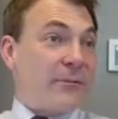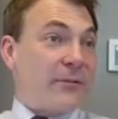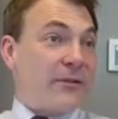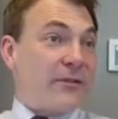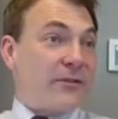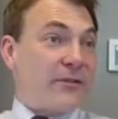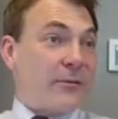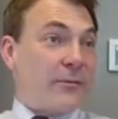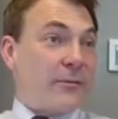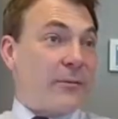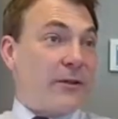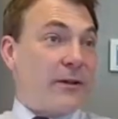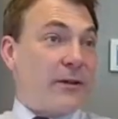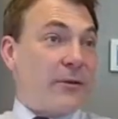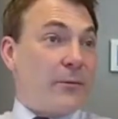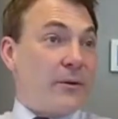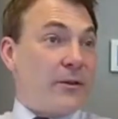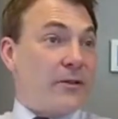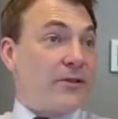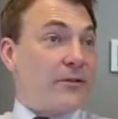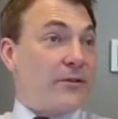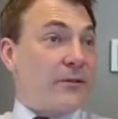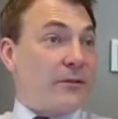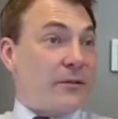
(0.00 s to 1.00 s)
some of the
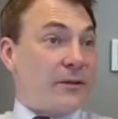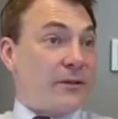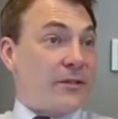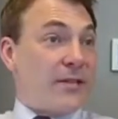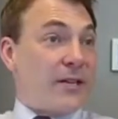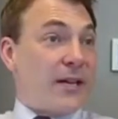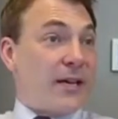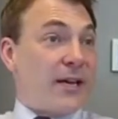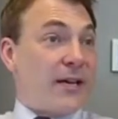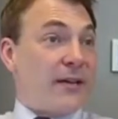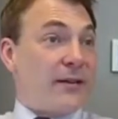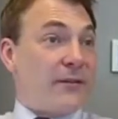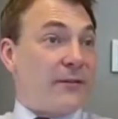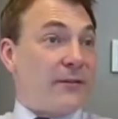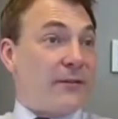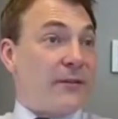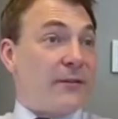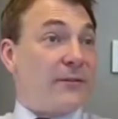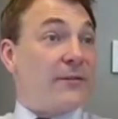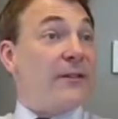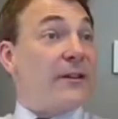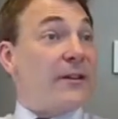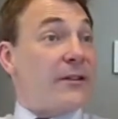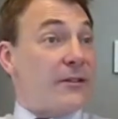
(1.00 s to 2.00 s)
original design of the
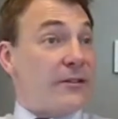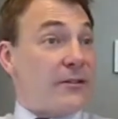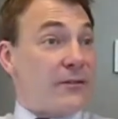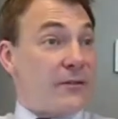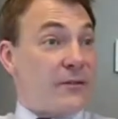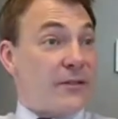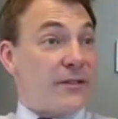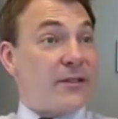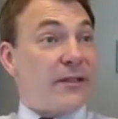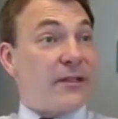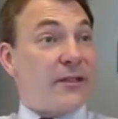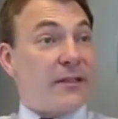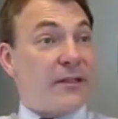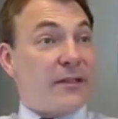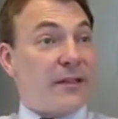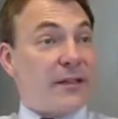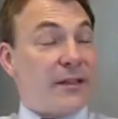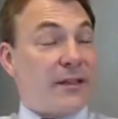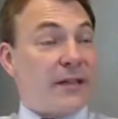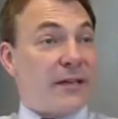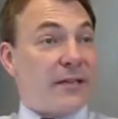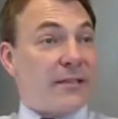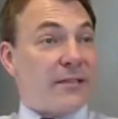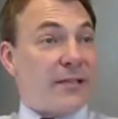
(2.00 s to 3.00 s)
fitness facility,
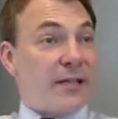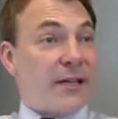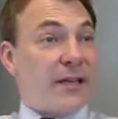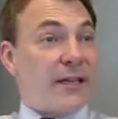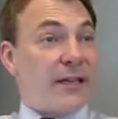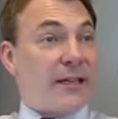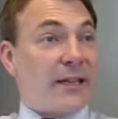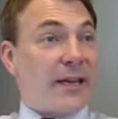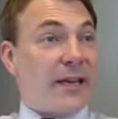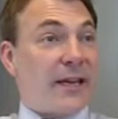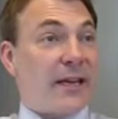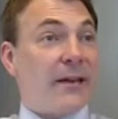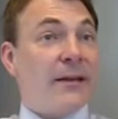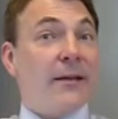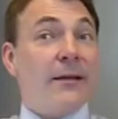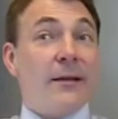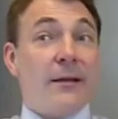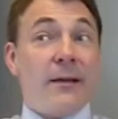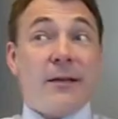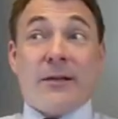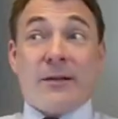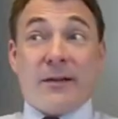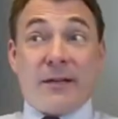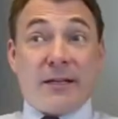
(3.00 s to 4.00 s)
things like that.
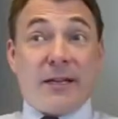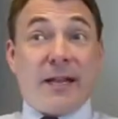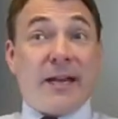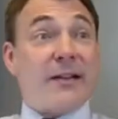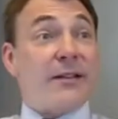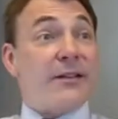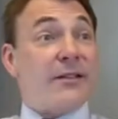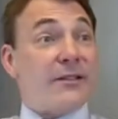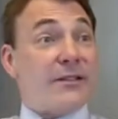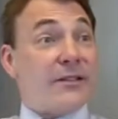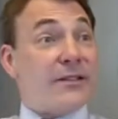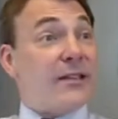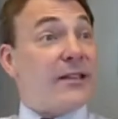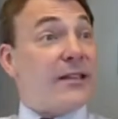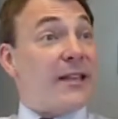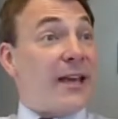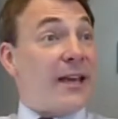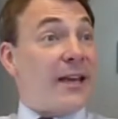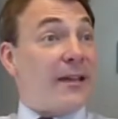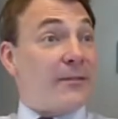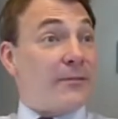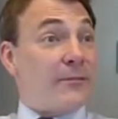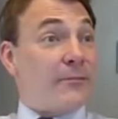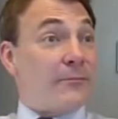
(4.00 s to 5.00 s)
And I'd like to see
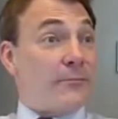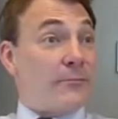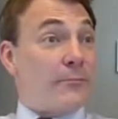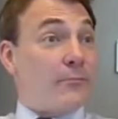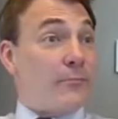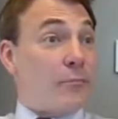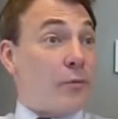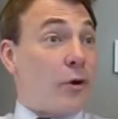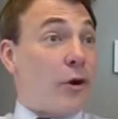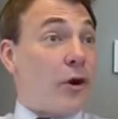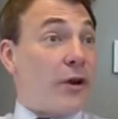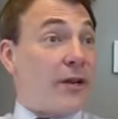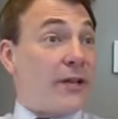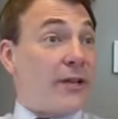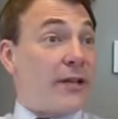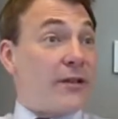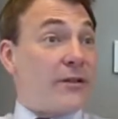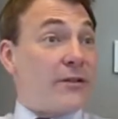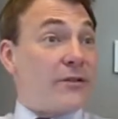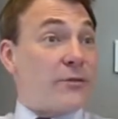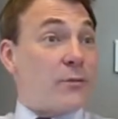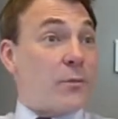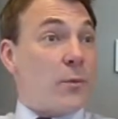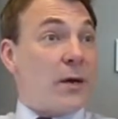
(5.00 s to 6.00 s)
that brought in
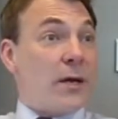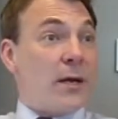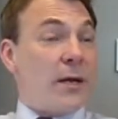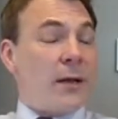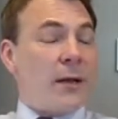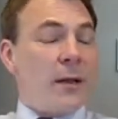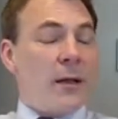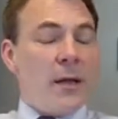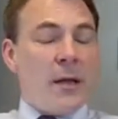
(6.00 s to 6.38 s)
as well.